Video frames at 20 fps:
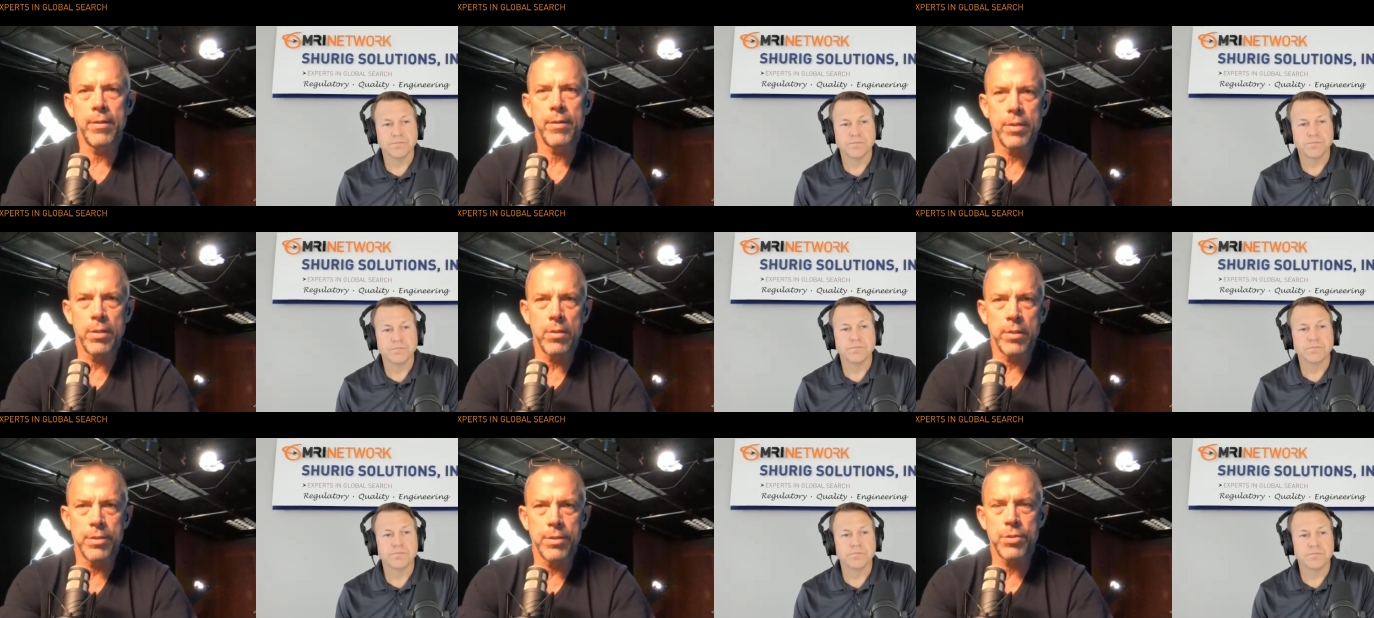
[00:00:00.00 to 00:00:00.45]
Speaker 1: you
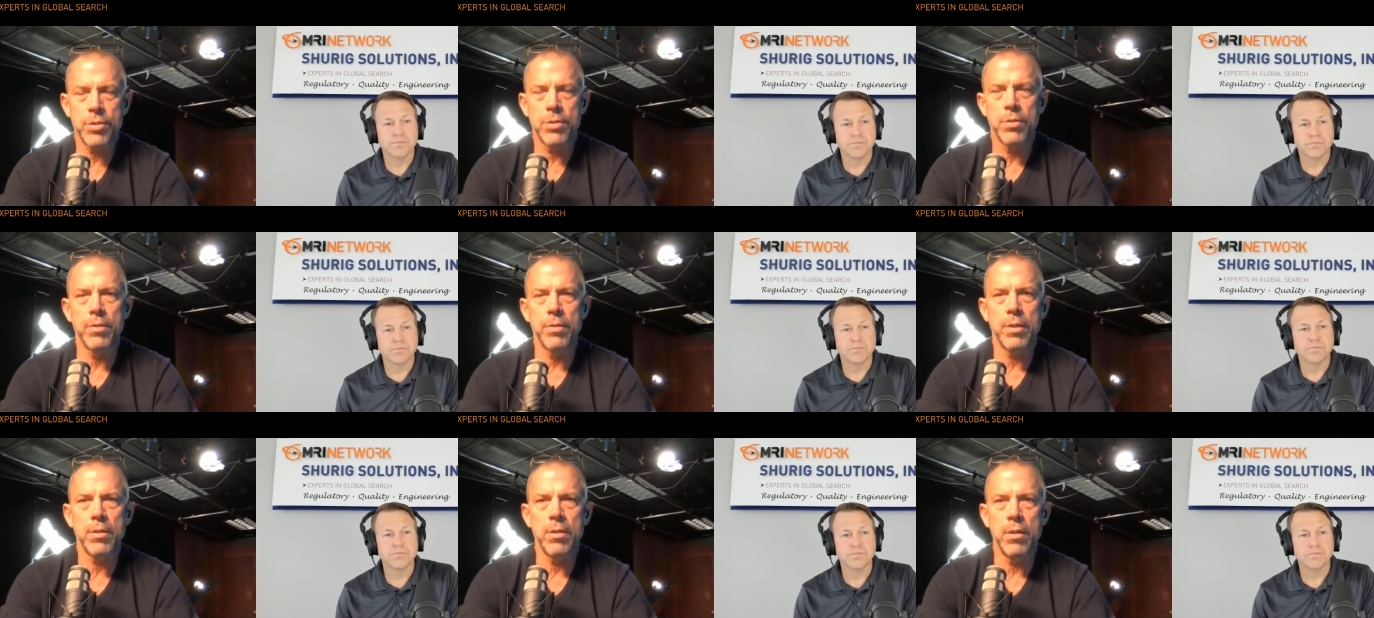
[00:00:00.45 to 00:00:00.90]
know,
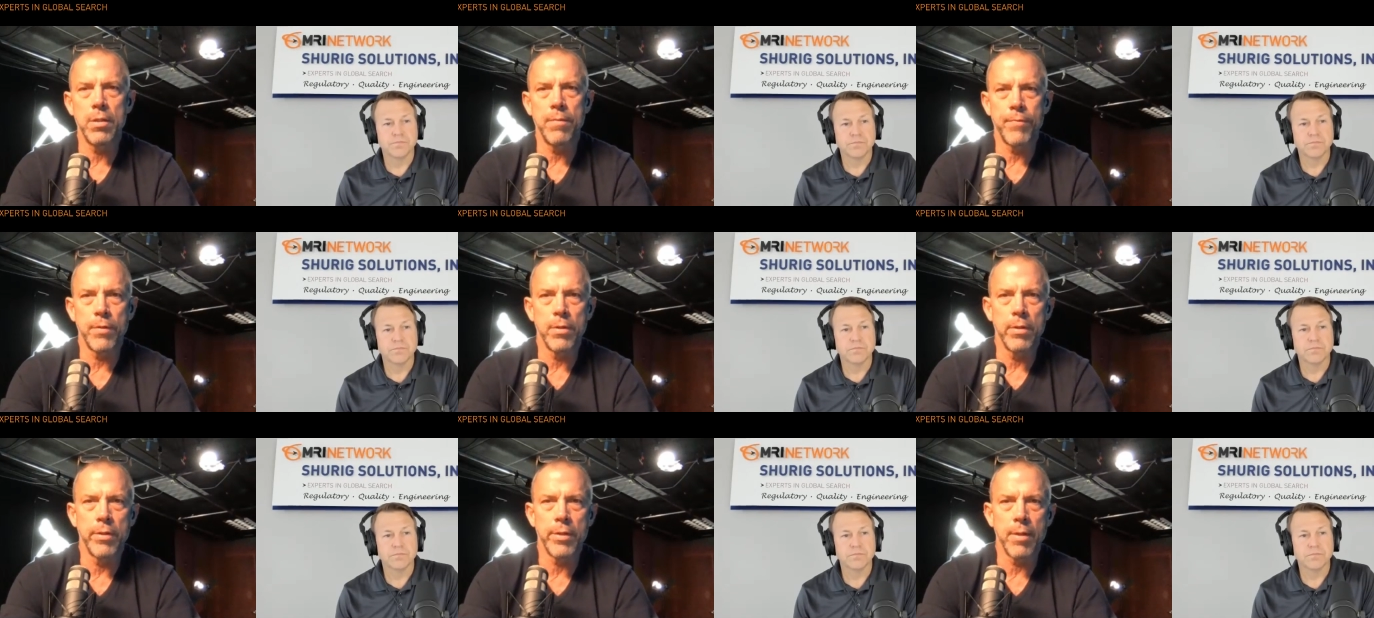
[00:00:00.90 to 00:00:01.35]
historically, if
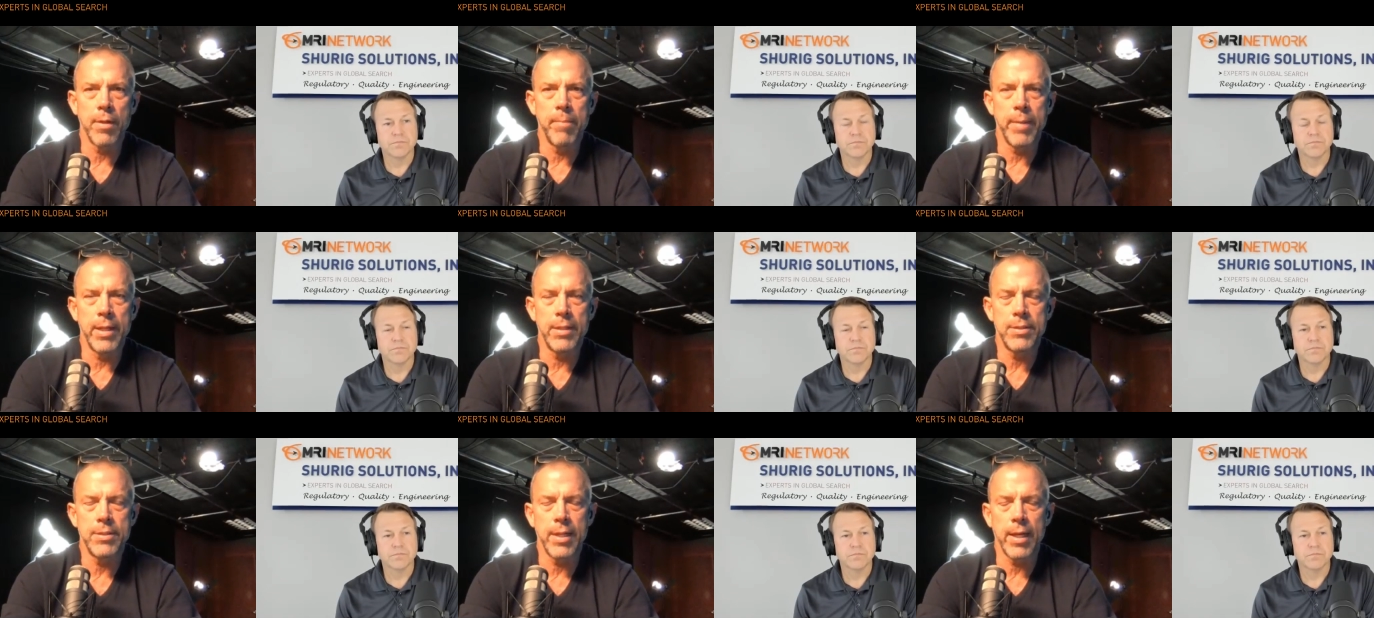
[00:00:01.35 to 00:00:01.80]
you look at
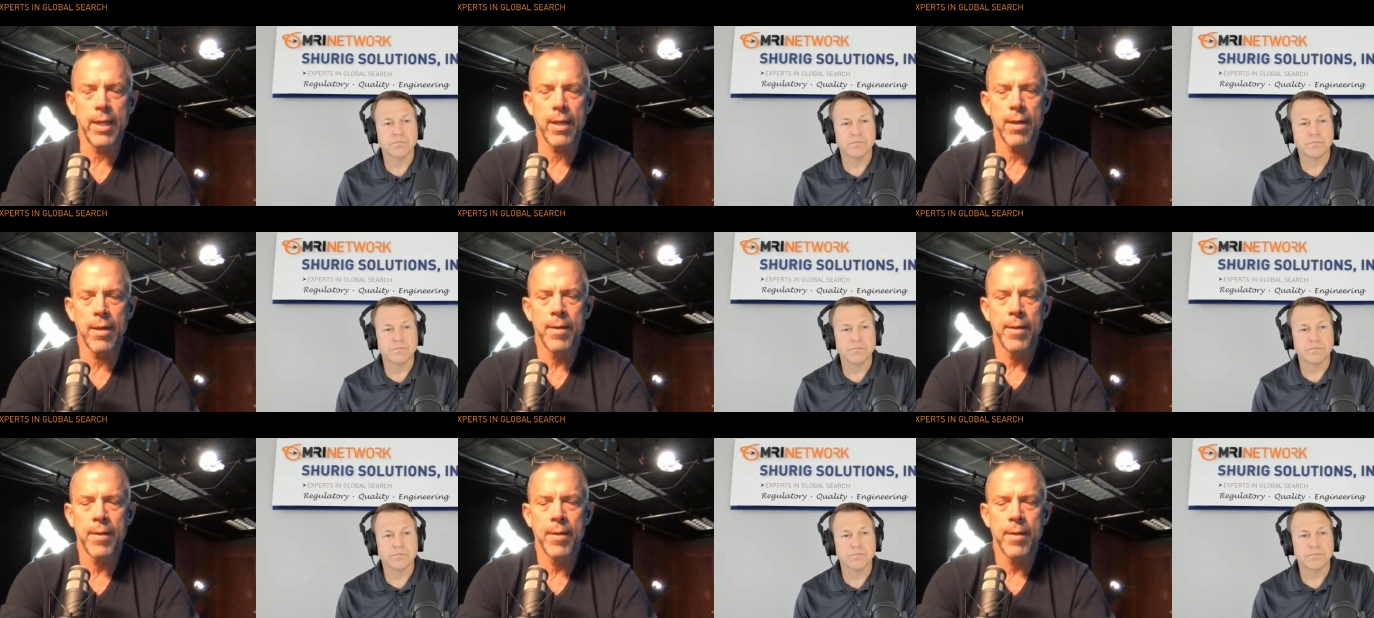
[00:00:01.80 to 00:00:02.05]
medtech,